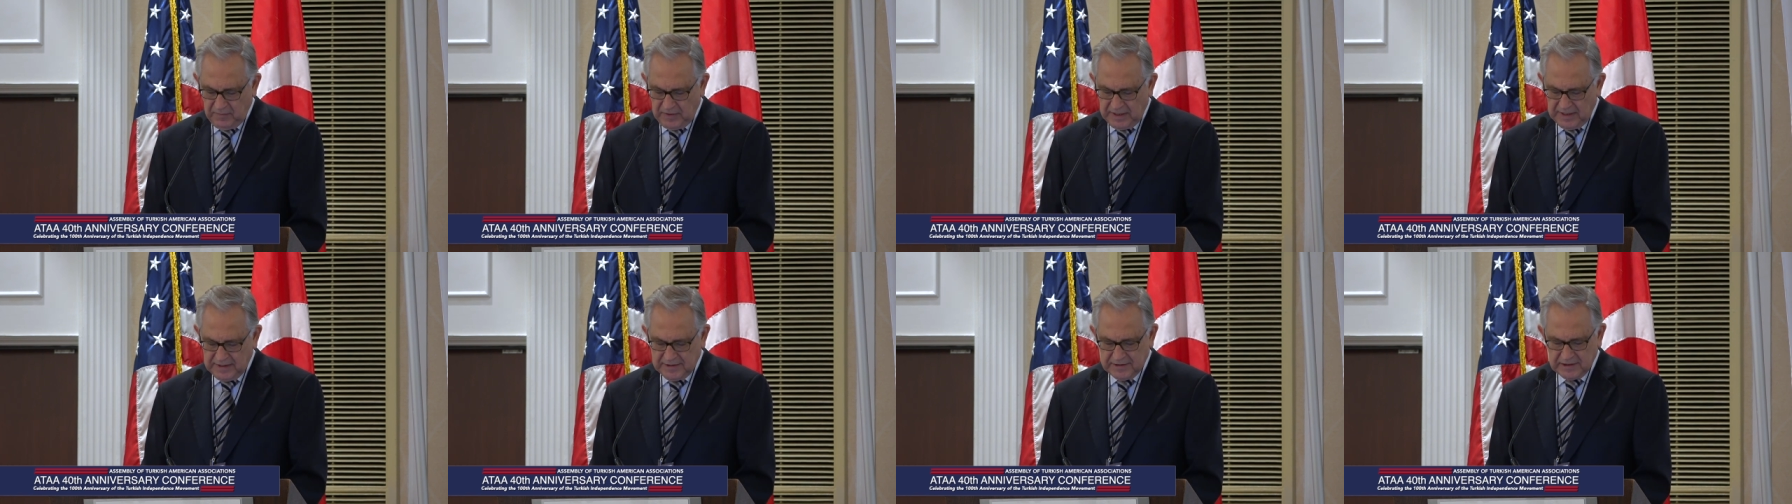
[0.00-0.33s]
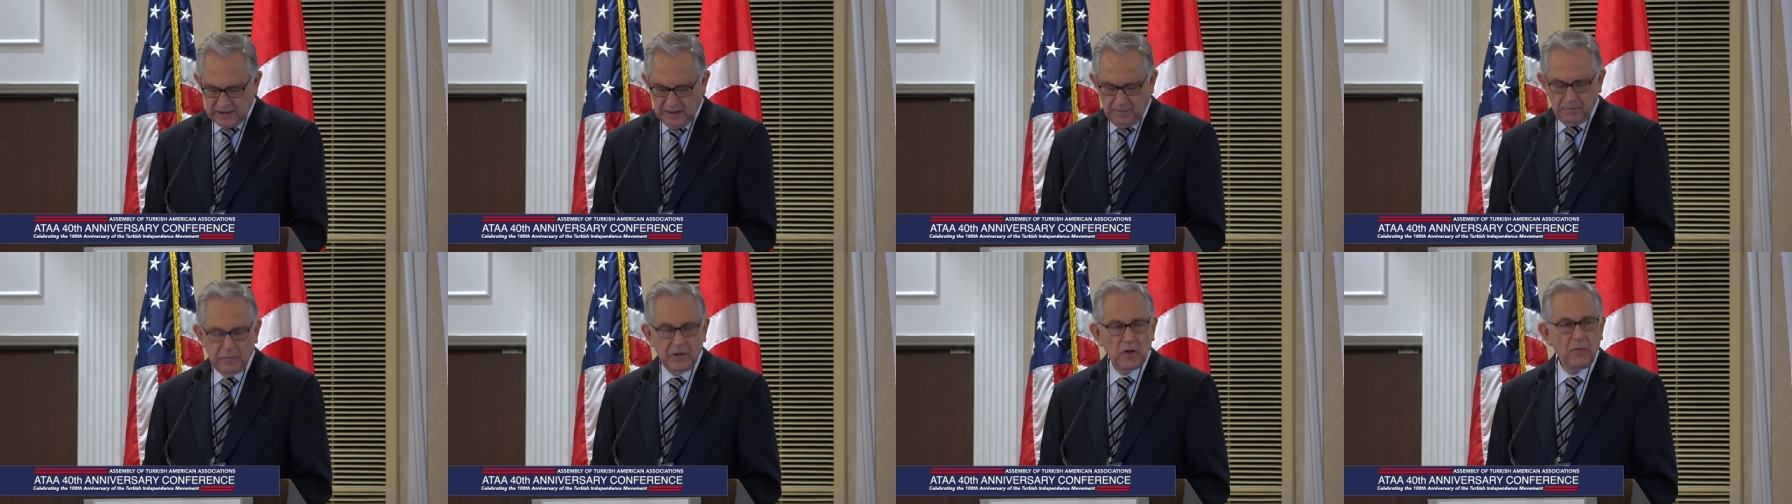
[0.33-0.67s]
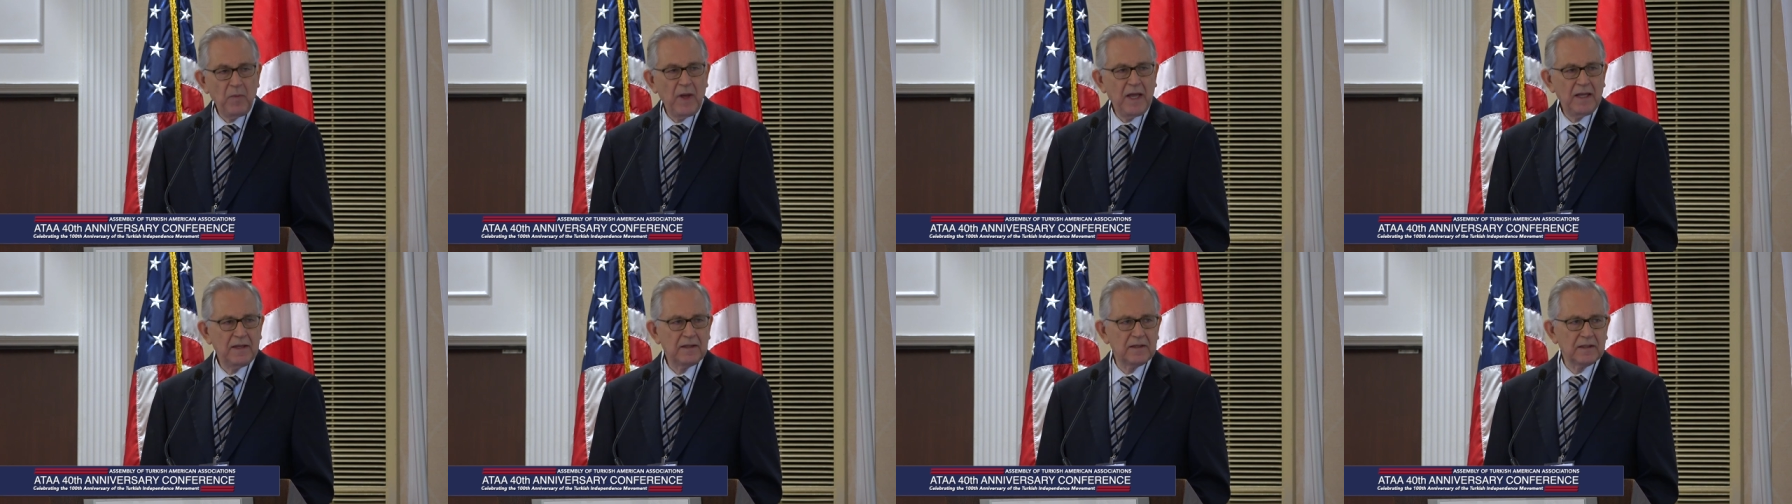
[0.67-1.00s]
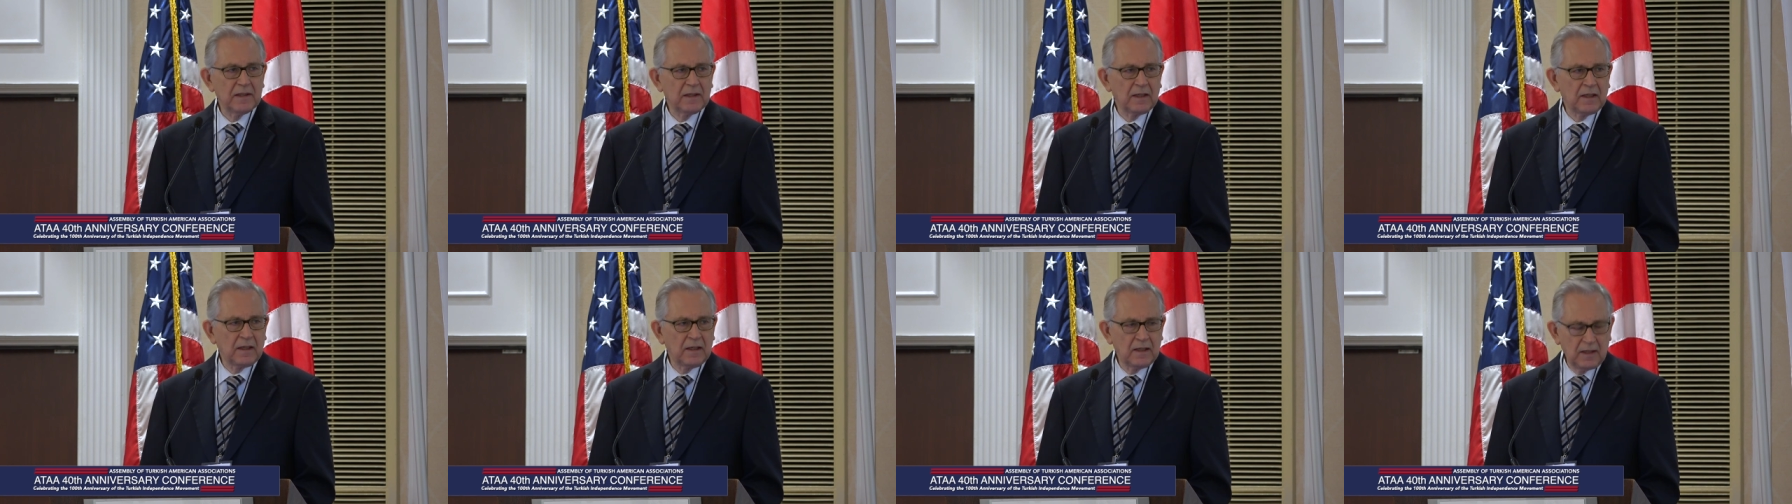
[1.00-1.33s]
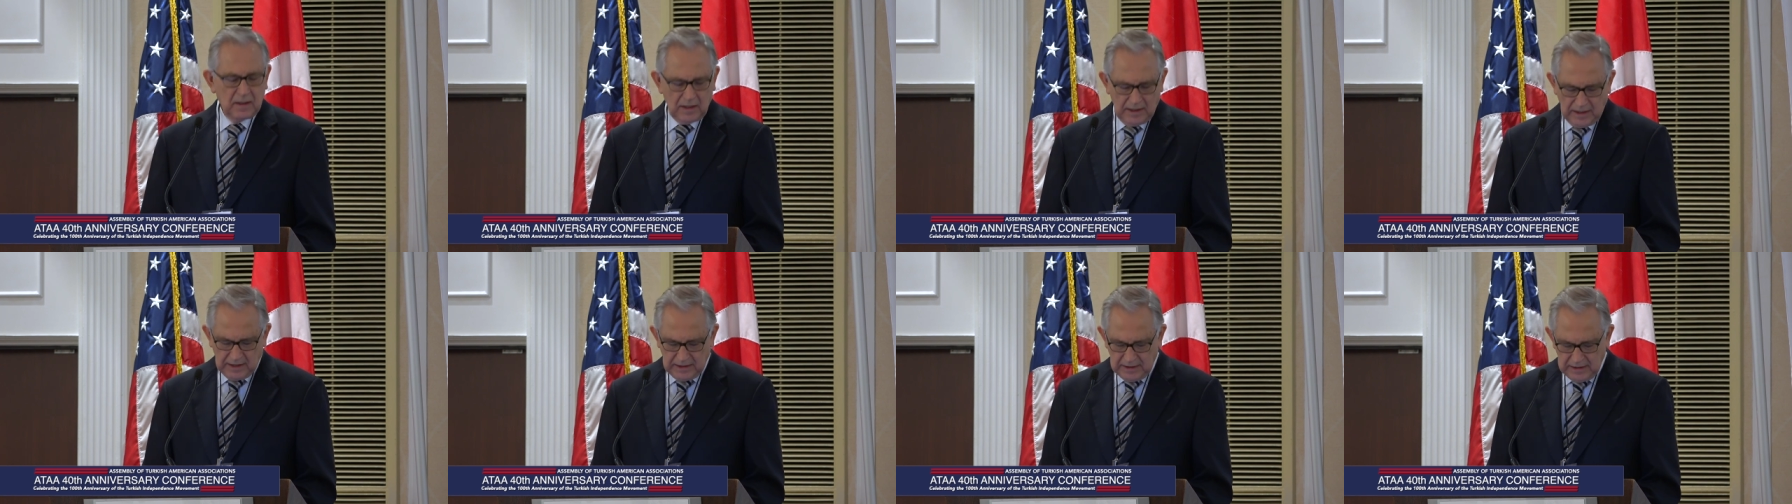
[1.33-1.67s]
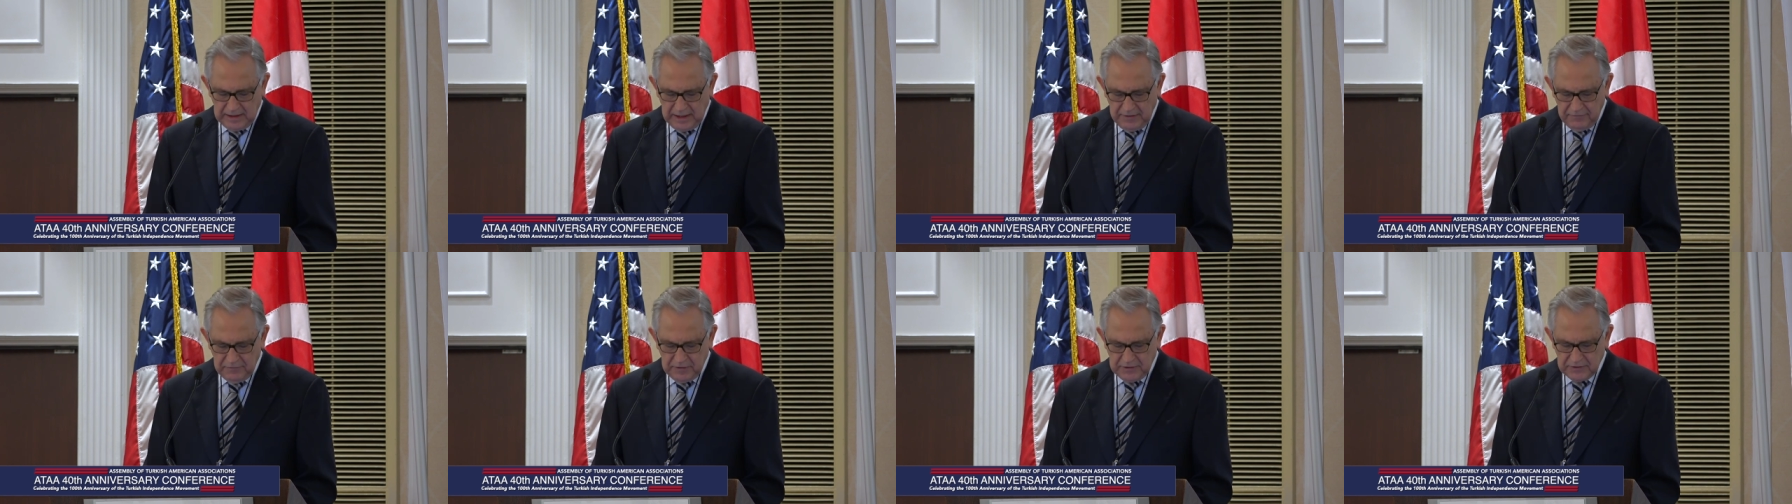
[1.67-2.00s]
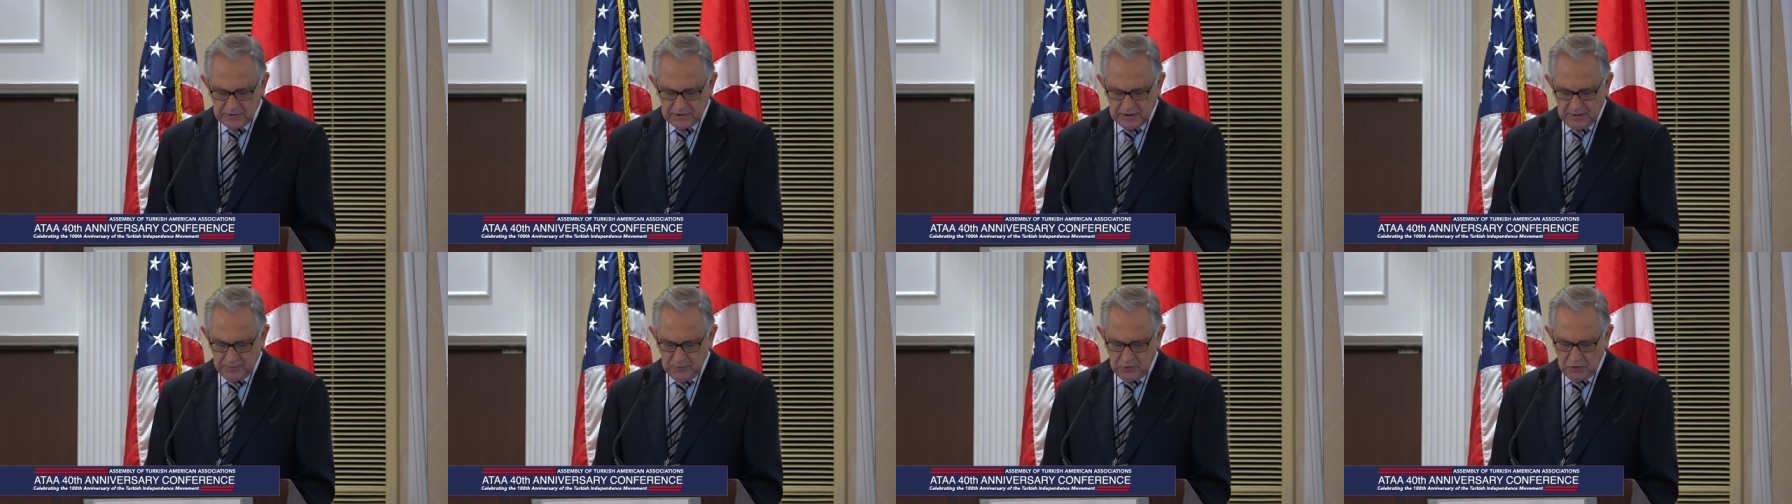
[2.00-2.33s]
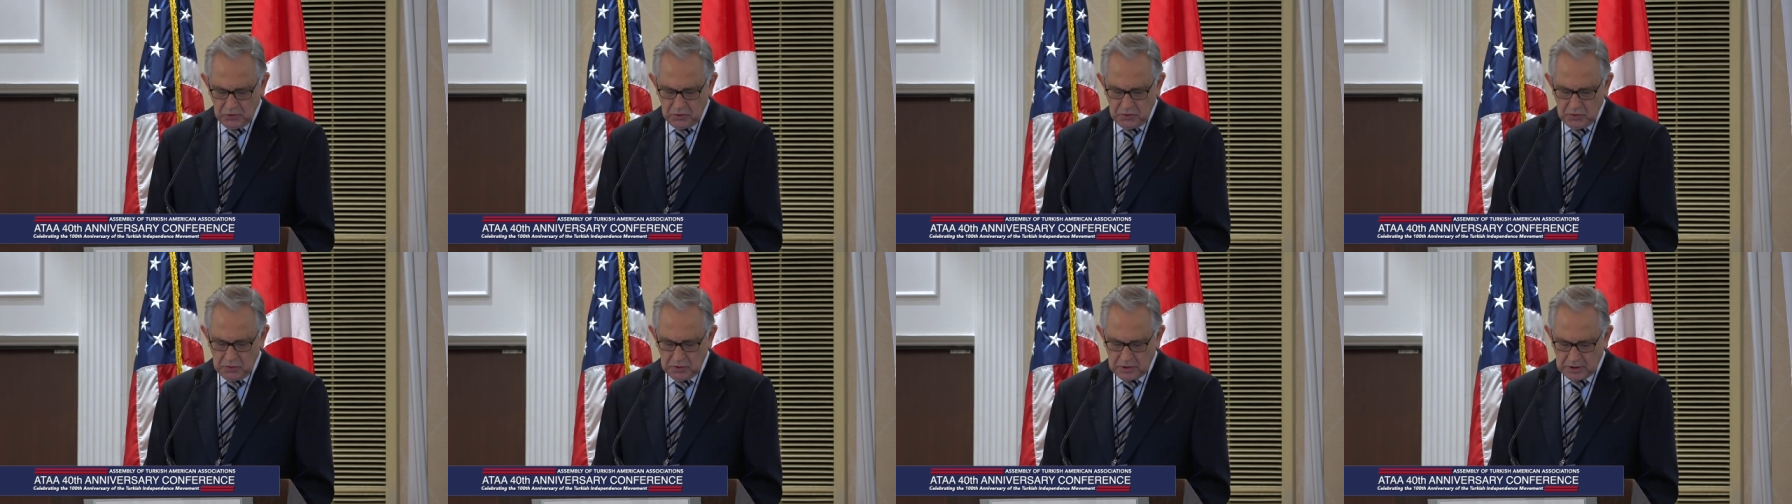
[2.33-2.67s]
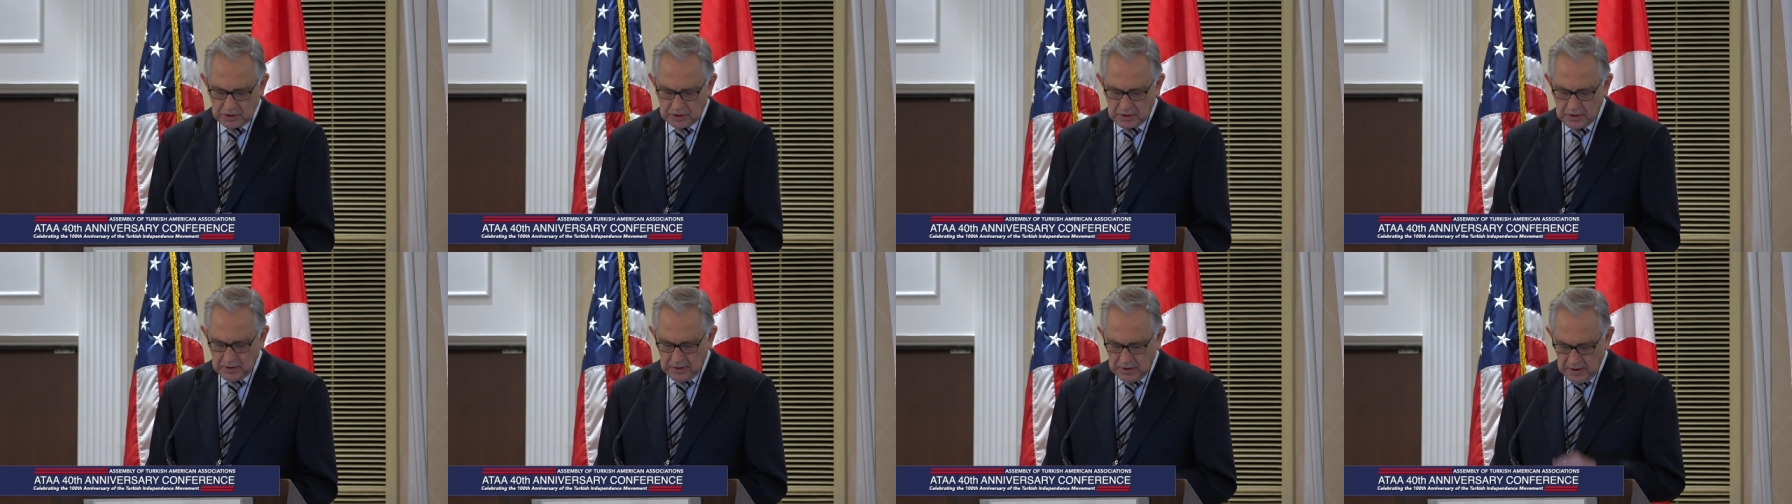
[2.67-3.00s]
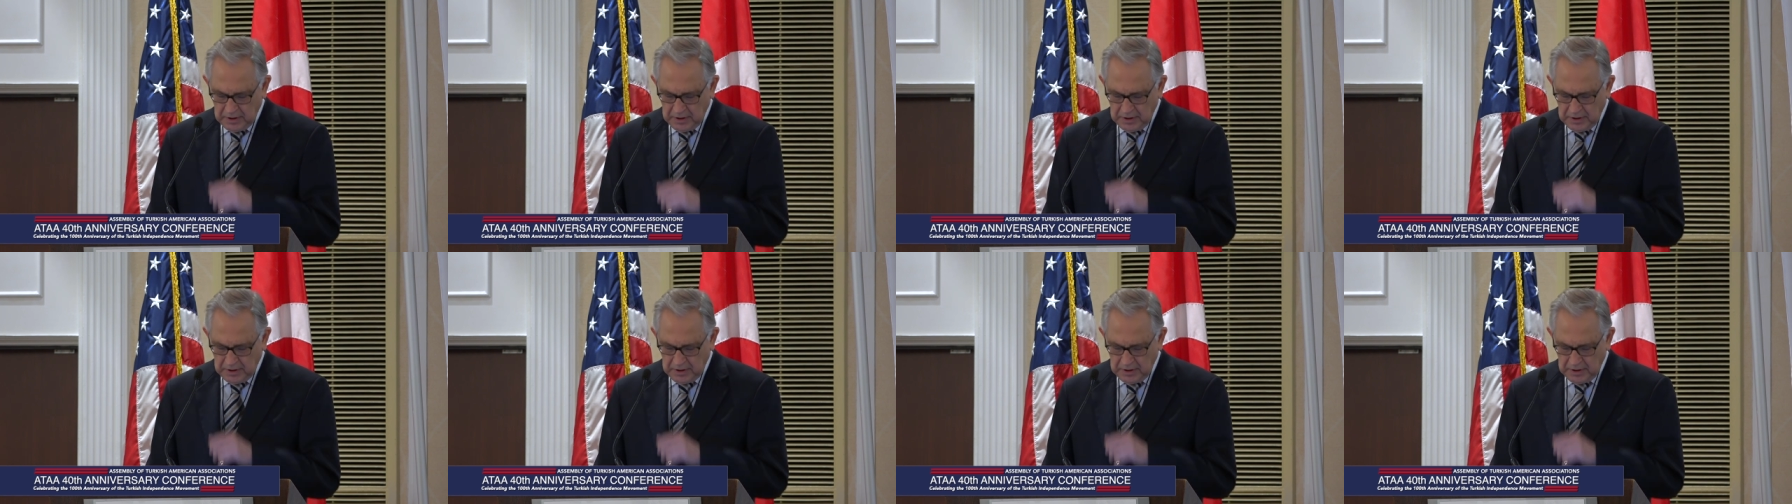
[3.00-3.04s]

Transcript: as supplementing and never substituting